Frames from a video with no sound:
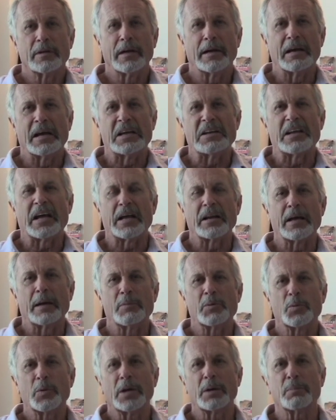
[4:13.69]
and not, I
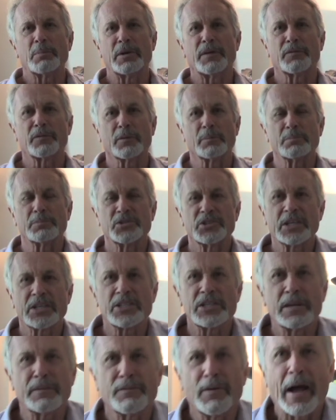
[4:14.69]
mean, we can be from
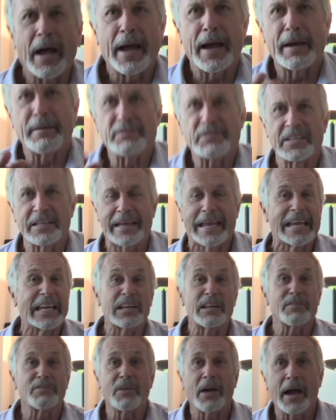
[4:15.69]
65 to
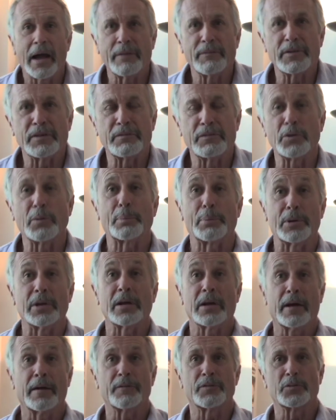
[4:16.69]
85 and feel pretty
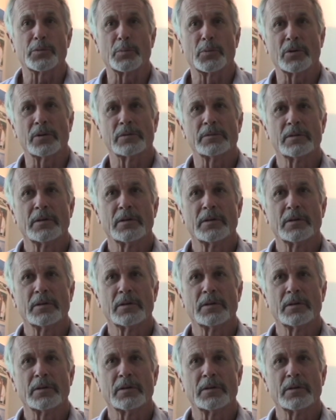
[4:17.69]
comfortable.